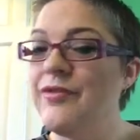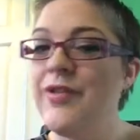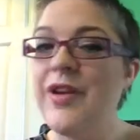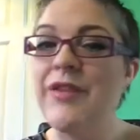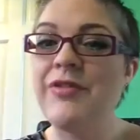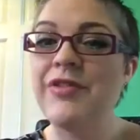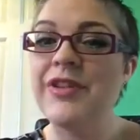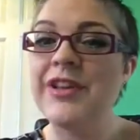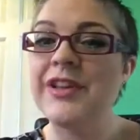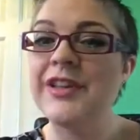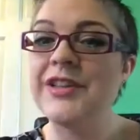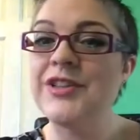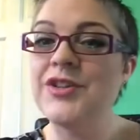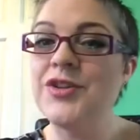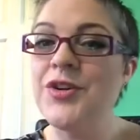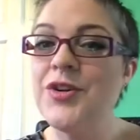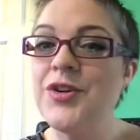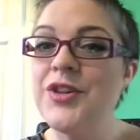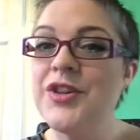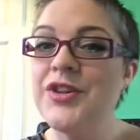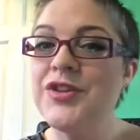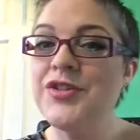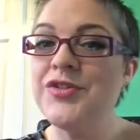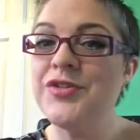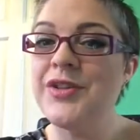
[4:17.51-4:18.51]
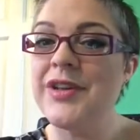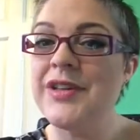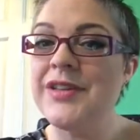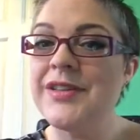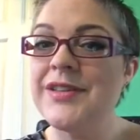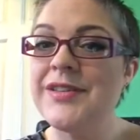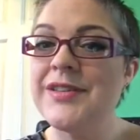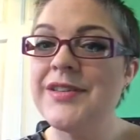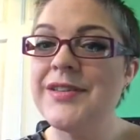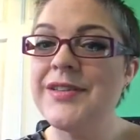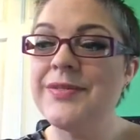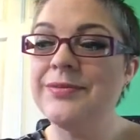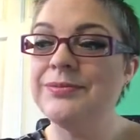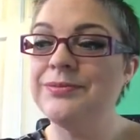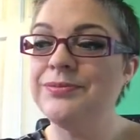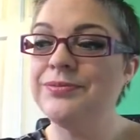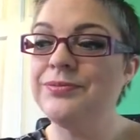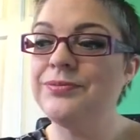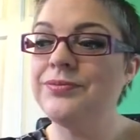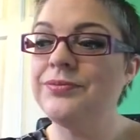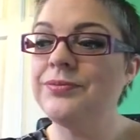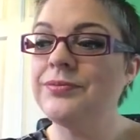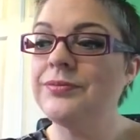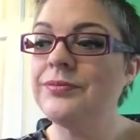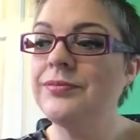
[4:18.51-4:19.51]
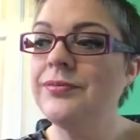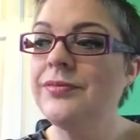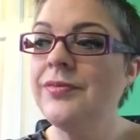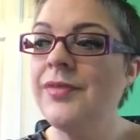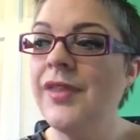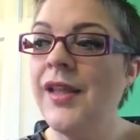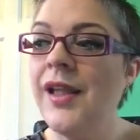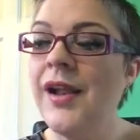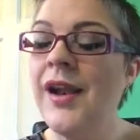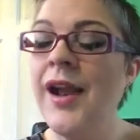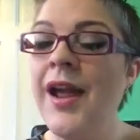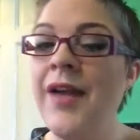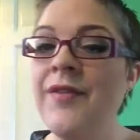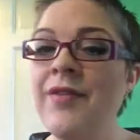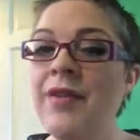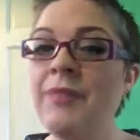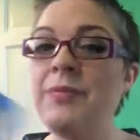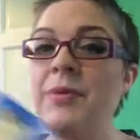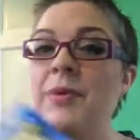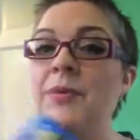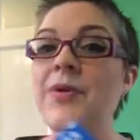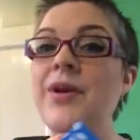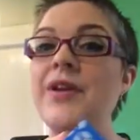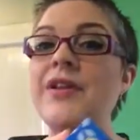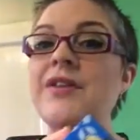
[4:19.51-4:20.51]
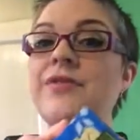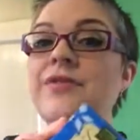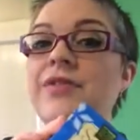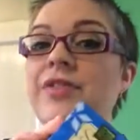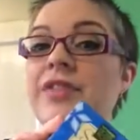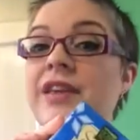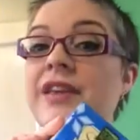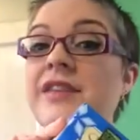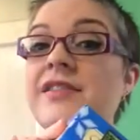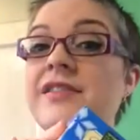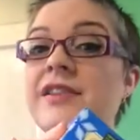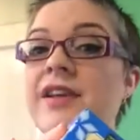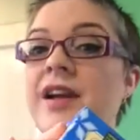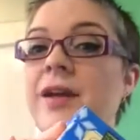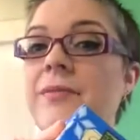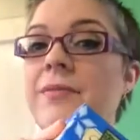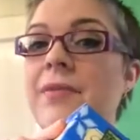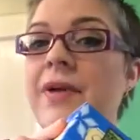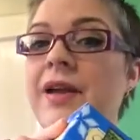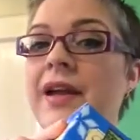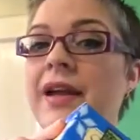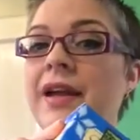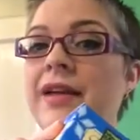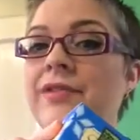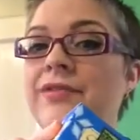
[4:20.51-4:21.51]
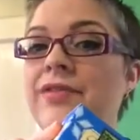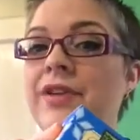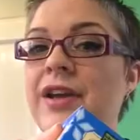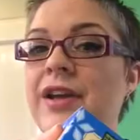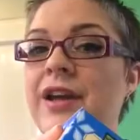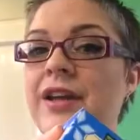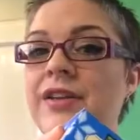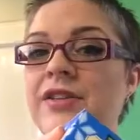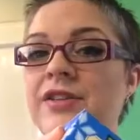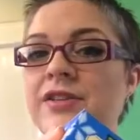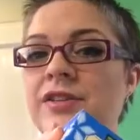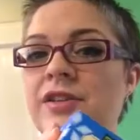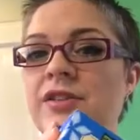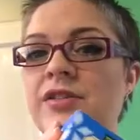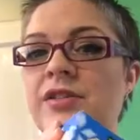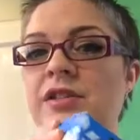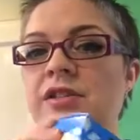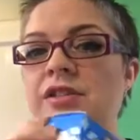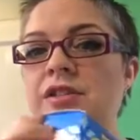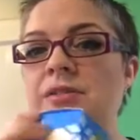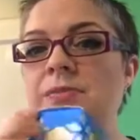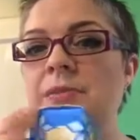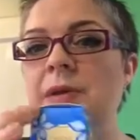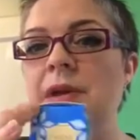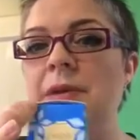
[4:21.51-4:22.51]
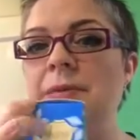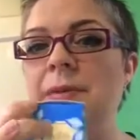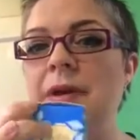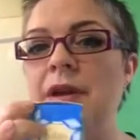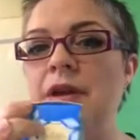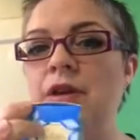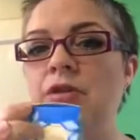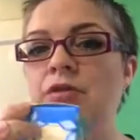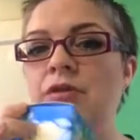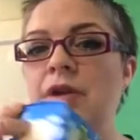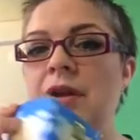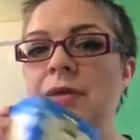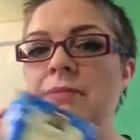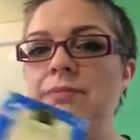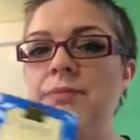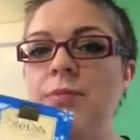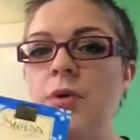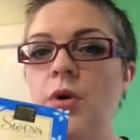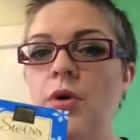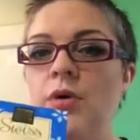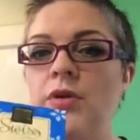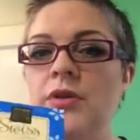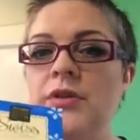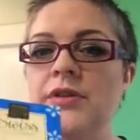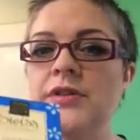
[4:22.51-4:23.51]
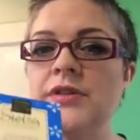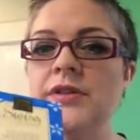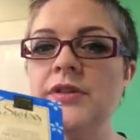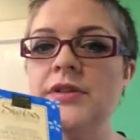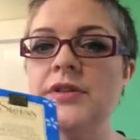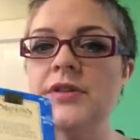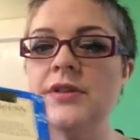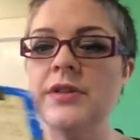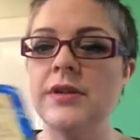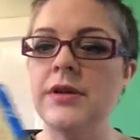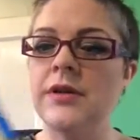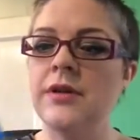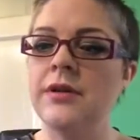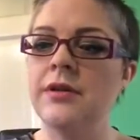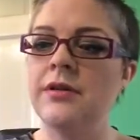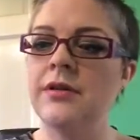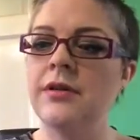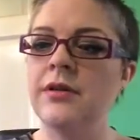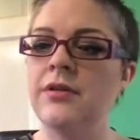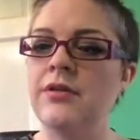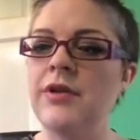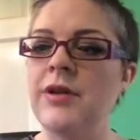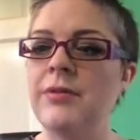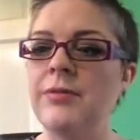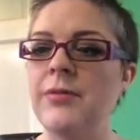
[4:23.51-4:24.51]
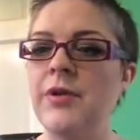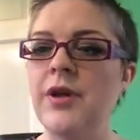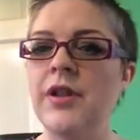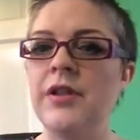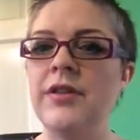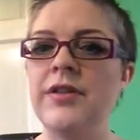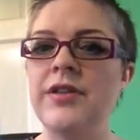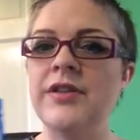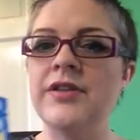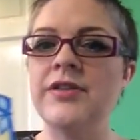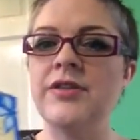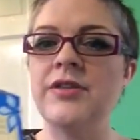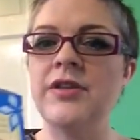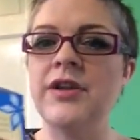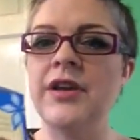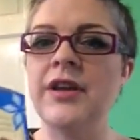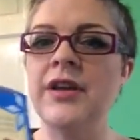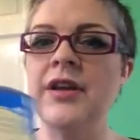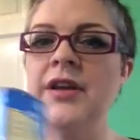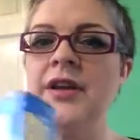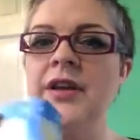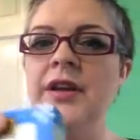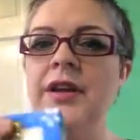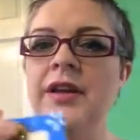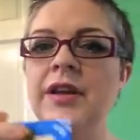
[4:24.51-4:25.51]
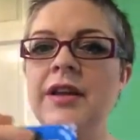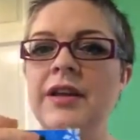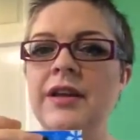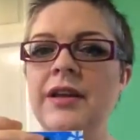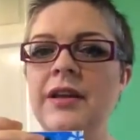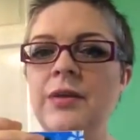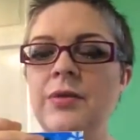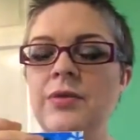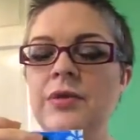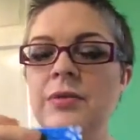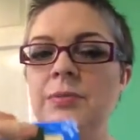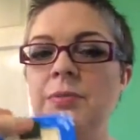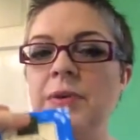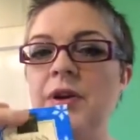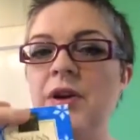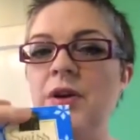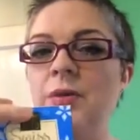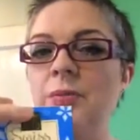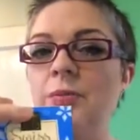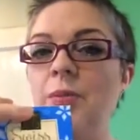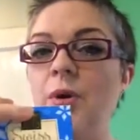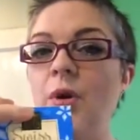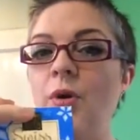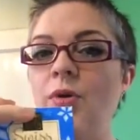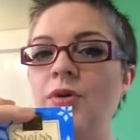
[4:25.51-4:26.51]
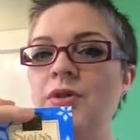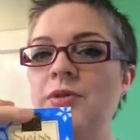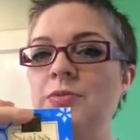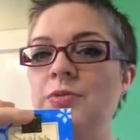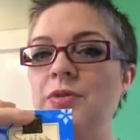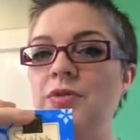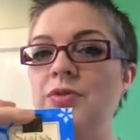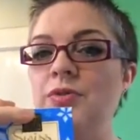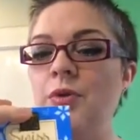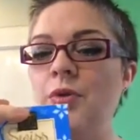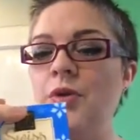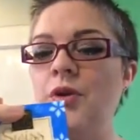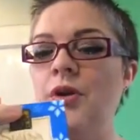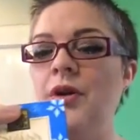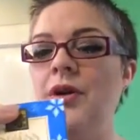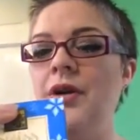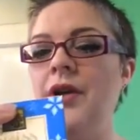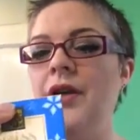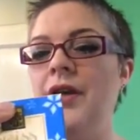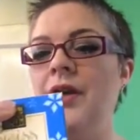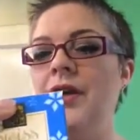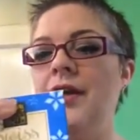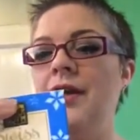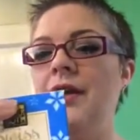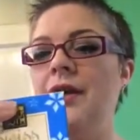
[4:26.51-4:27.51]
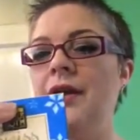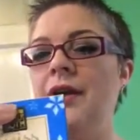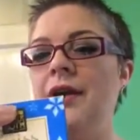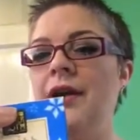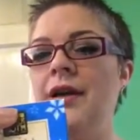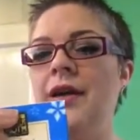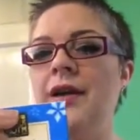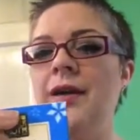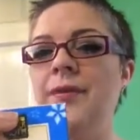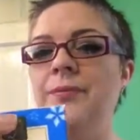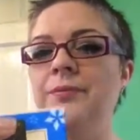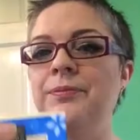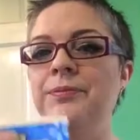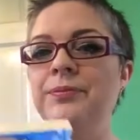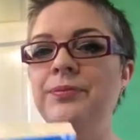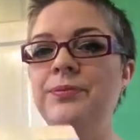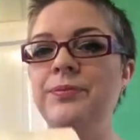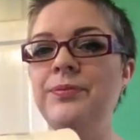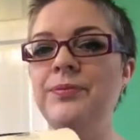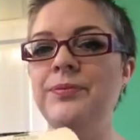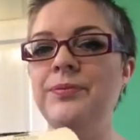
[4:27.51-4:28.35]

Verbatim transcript: favourite little chocolate treats. I've, I've been waiting for these to come back in for ages. It used to just be in a big cream box, the cream colour that's on it. It was a bigger box before, um,